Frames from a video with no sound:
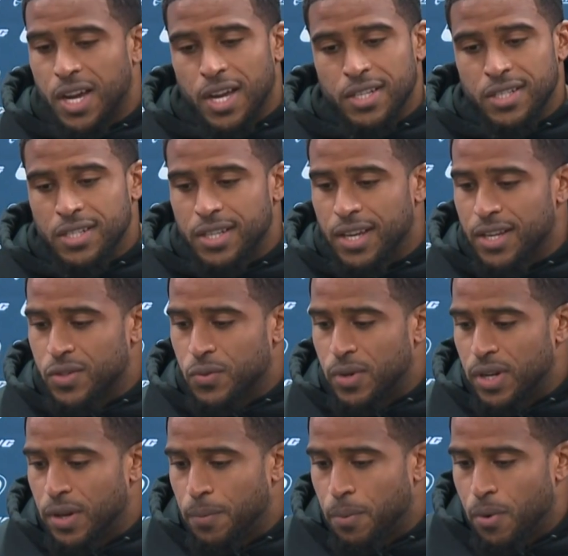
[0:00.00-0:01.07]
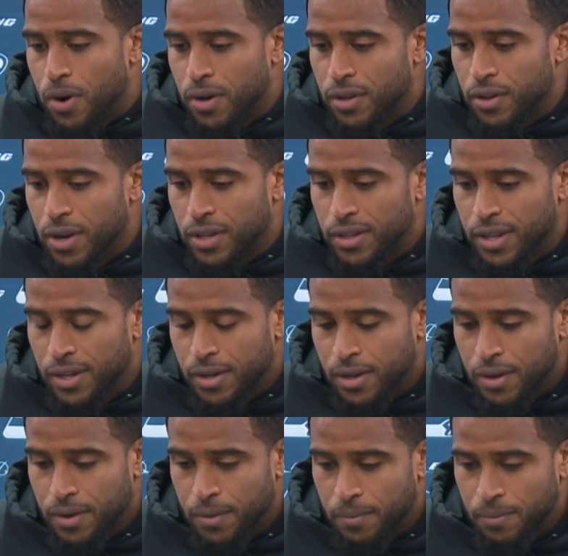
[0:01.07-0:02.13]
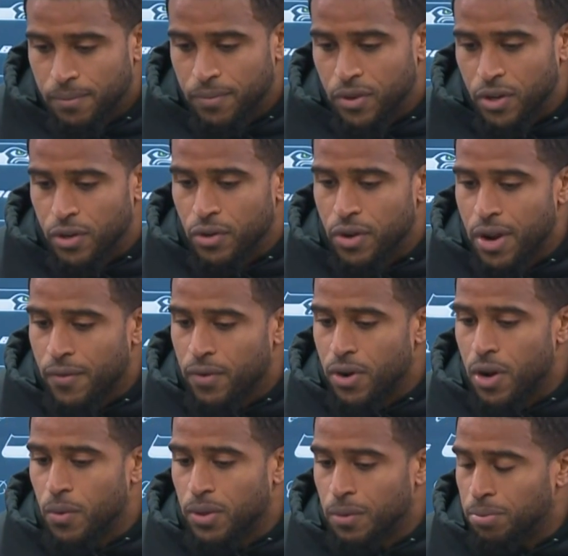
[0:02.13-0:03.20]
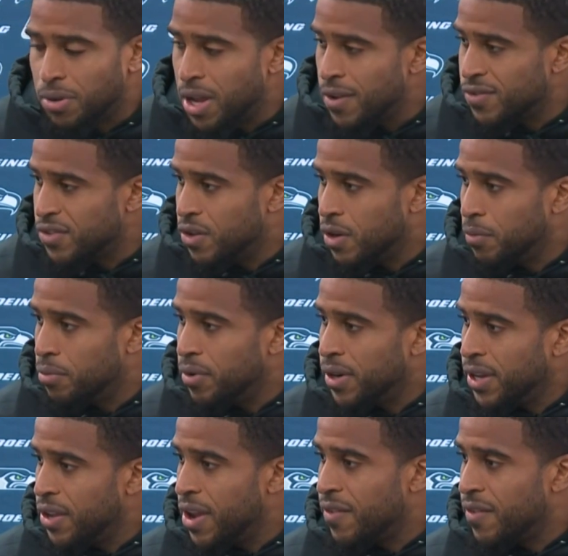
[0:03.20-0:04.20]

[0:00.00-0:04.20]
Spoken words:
I just think it's really important. You know, I think, you know, you never know what the playoffs is going to bring.